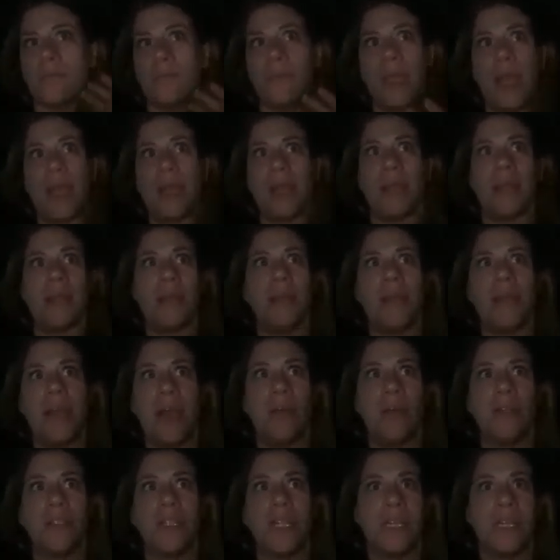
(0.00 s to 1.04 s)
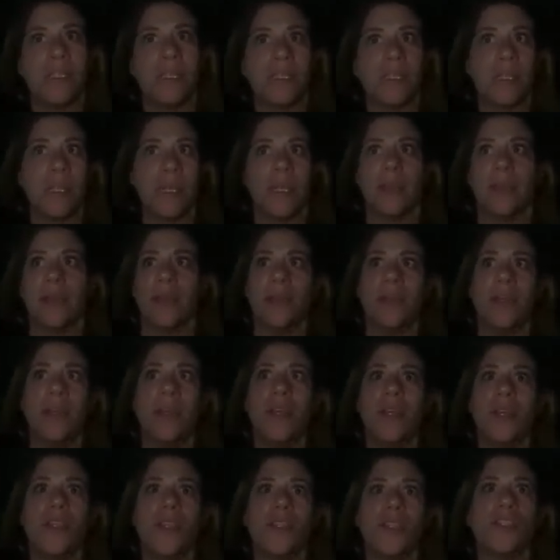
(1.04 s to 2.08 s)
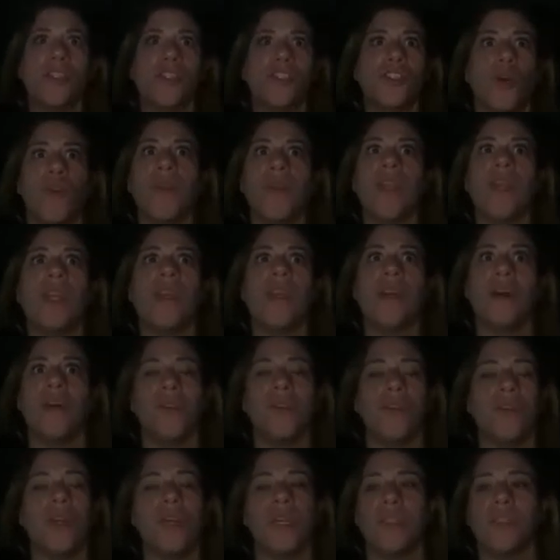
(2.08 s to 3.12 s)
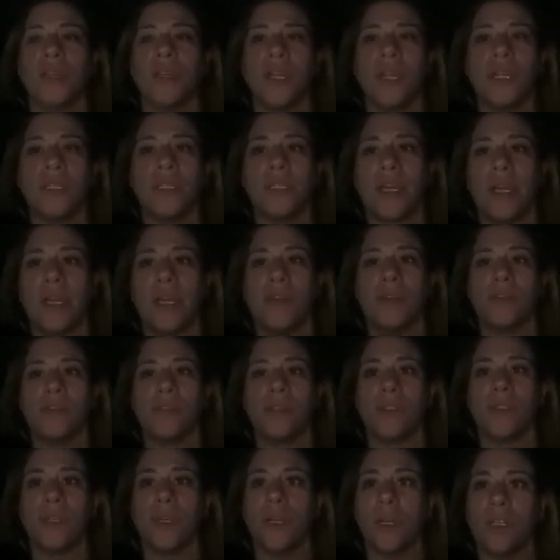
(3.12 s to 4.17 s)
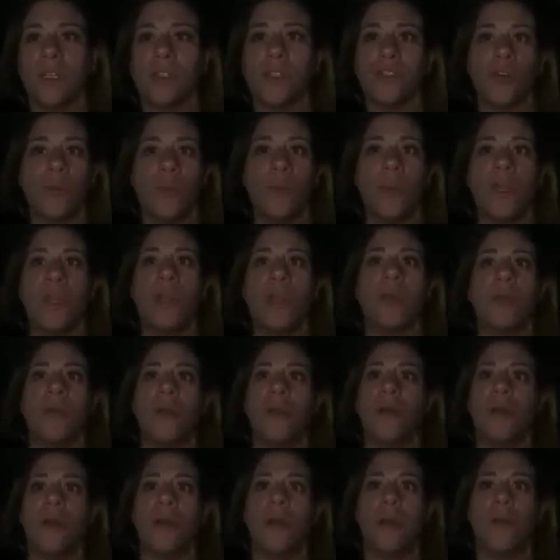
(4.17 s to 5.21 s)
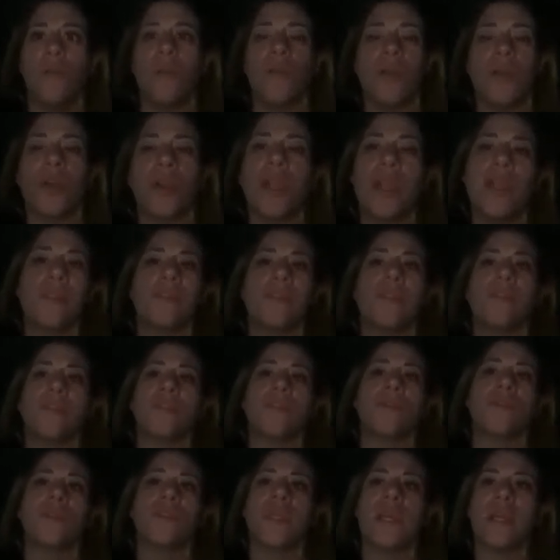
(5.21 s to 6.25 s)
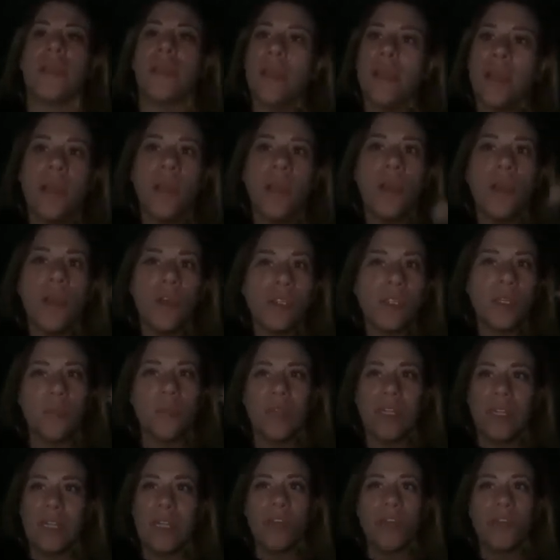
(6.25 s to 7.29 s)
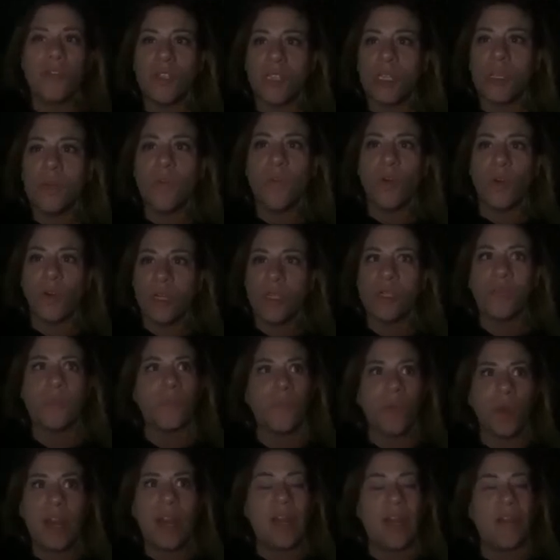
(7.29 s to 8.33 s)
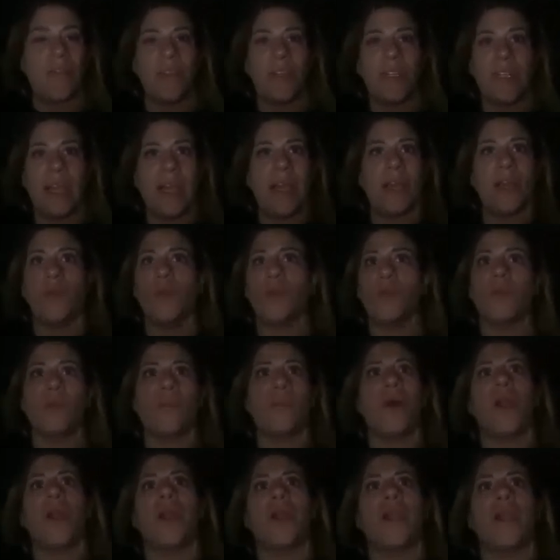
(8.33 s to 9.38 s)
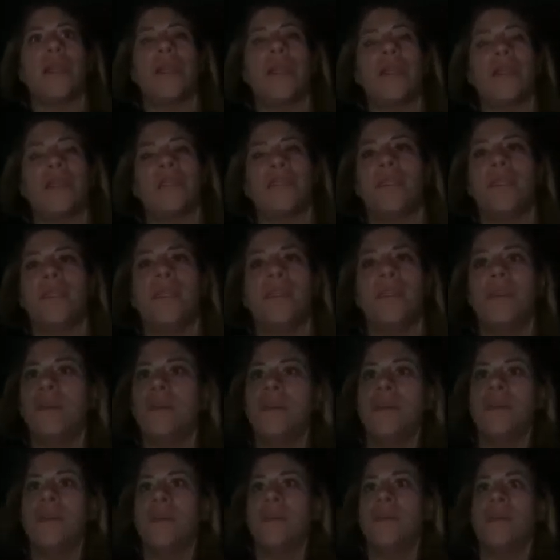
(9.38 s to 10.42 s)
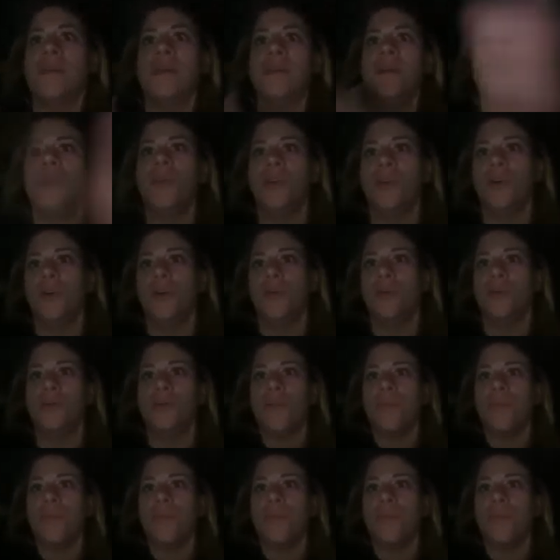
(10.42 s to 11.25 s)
and nowadays it's like so many other kids are getting diagnosed, so many more cases. So it's like something that you see more. And every day I go to a park and I see, you know,